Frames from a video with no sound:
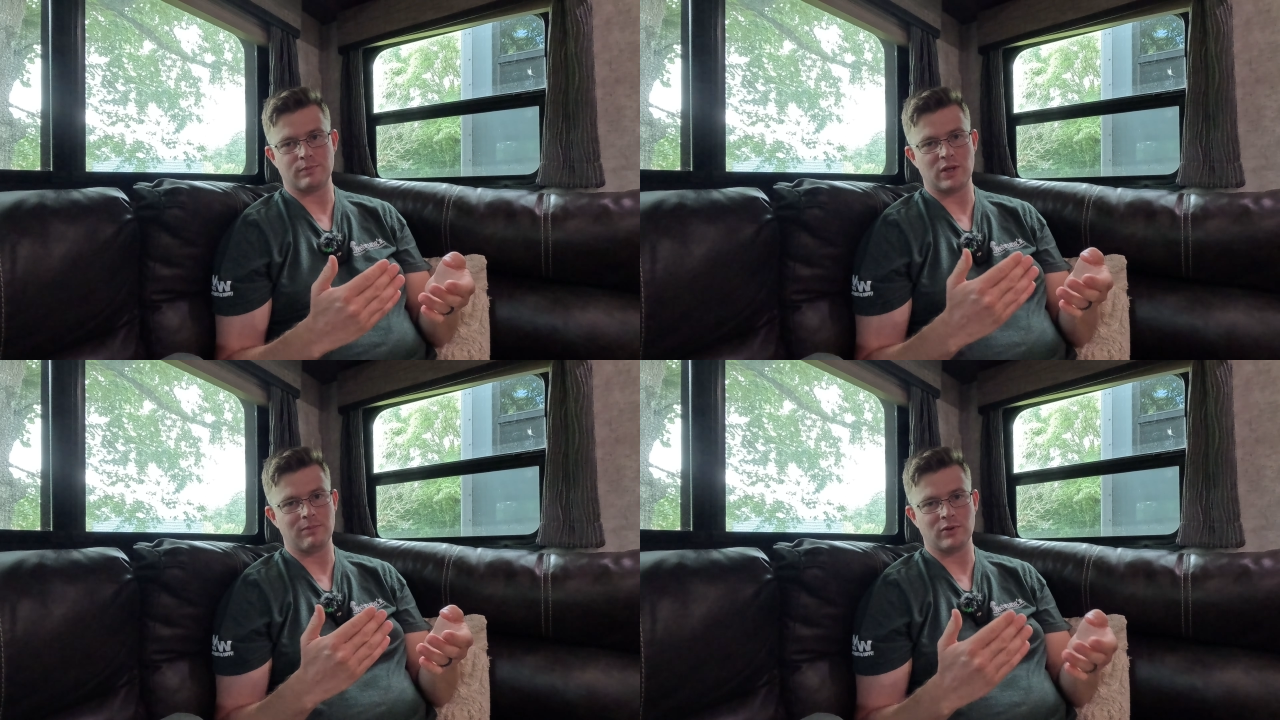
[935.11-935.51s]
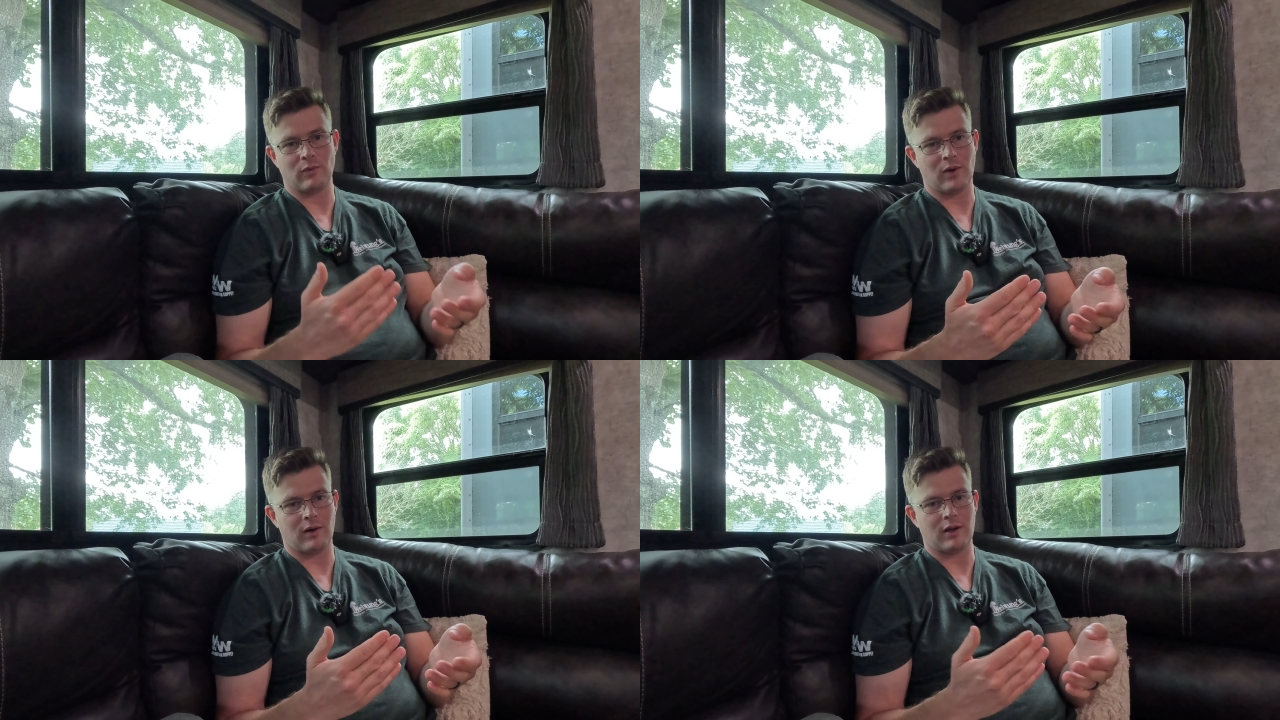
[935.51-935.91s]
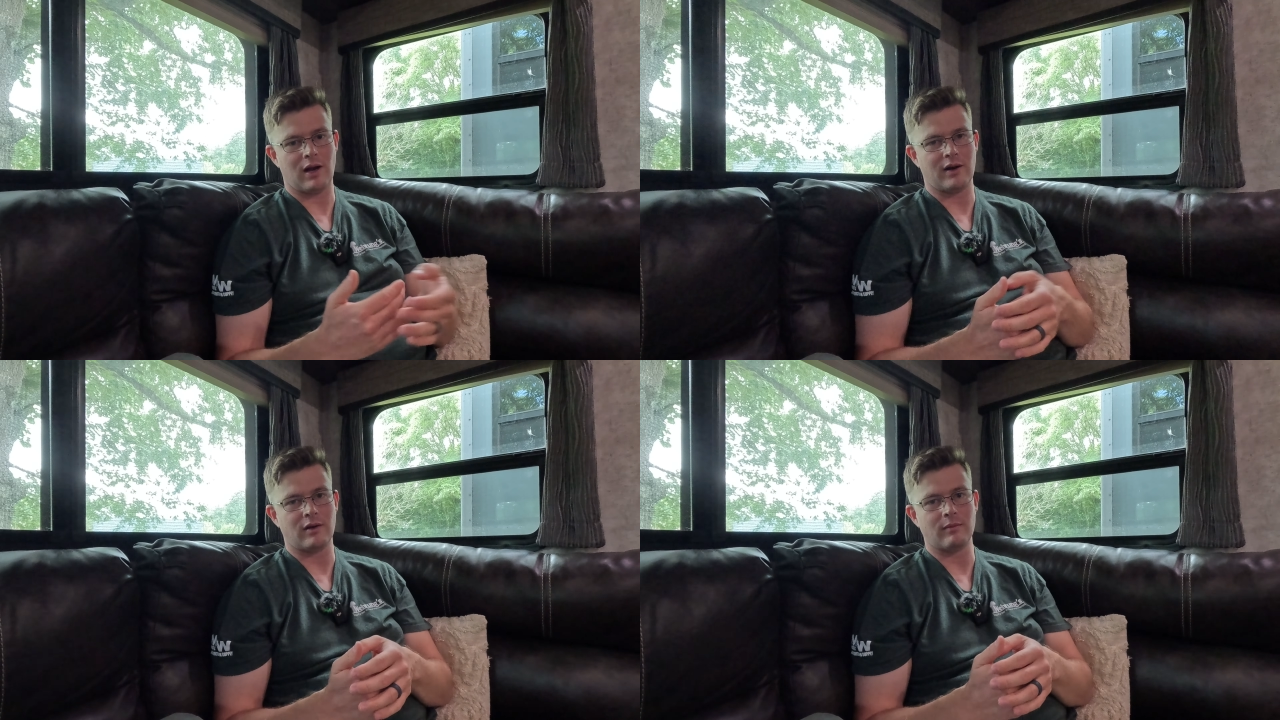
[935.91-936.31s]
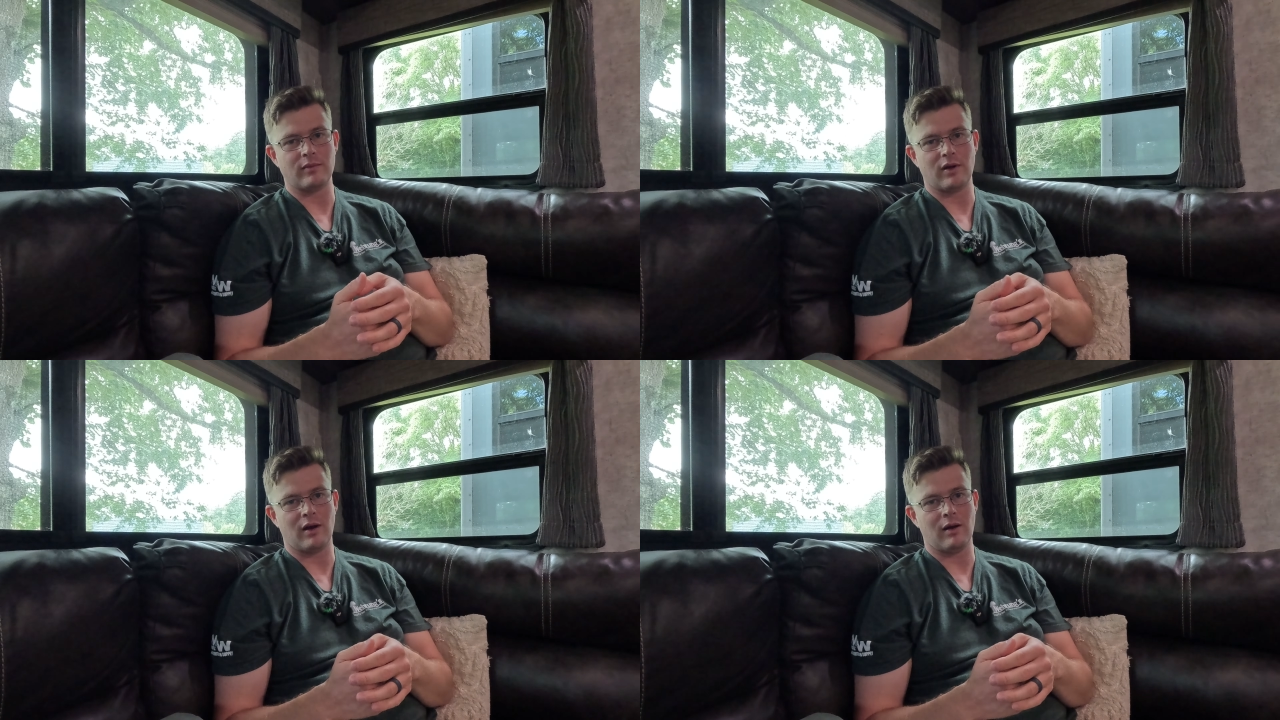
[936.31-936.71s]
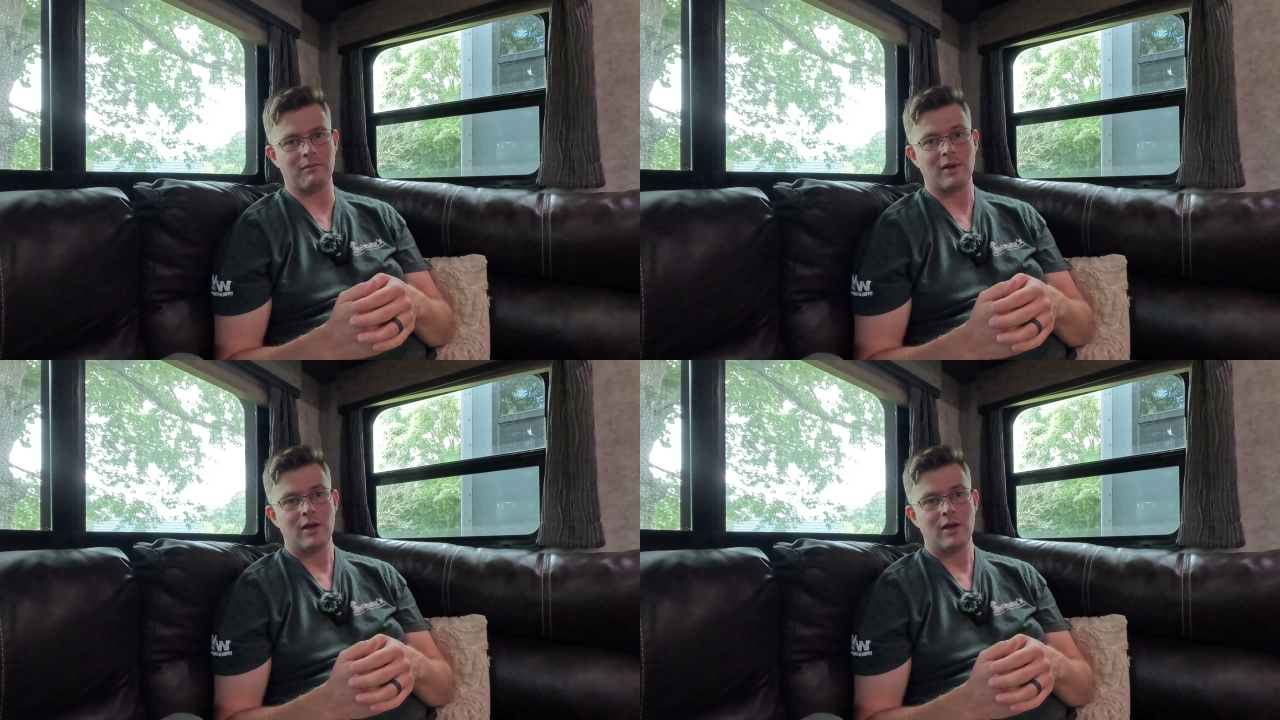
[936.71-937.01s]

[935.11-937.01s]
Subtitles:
people to work on them.